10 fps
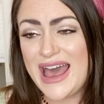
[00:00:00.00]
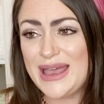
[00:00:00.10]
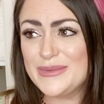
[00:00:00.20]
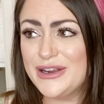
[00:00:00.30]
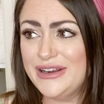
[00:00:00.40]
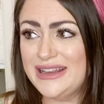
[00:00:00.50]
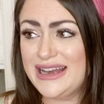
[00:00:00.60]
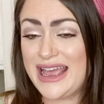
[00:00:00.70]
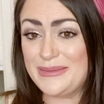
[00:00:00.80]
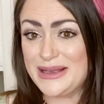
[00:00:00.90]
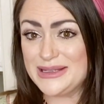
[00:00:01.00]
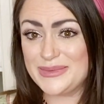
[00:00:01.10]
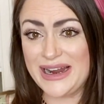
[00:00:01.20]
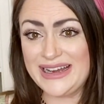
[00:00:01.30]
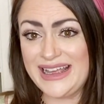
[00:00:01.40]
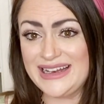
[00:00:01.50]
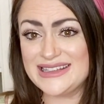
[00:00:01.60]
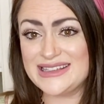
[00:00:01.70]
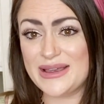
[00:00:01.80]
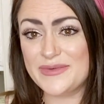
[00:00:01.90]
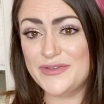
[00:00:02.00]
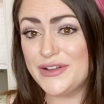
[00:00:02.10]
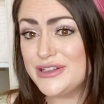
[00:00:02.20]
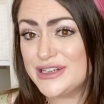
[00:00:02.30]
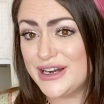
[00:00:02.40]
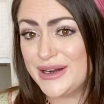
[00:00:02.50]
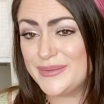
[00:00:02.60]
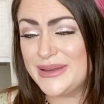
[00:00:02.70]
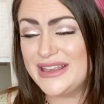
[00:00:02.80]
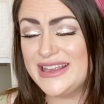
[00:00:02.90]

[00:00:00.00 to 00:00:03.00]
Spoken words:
I am currently 9 months pregnant, so I'm full term,